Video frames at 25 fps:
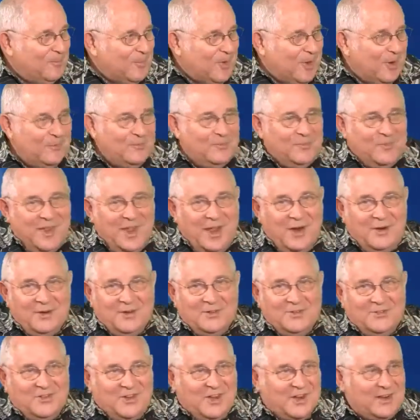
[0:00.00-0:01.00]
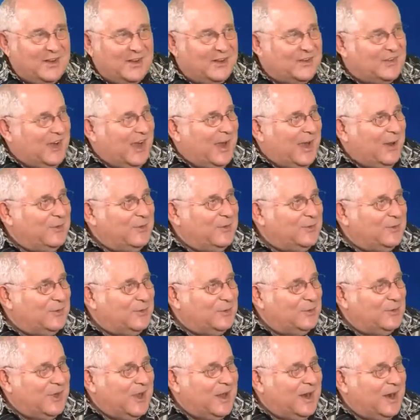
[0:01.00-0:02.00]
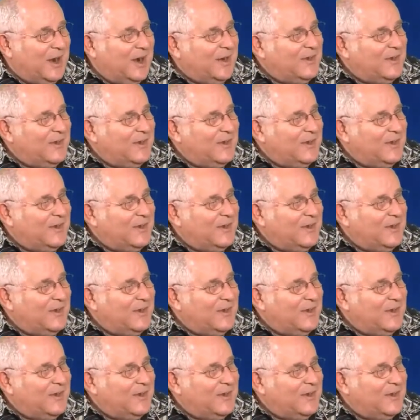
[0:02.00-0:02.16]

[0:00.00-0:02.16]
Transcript: come down and tell us how you do that.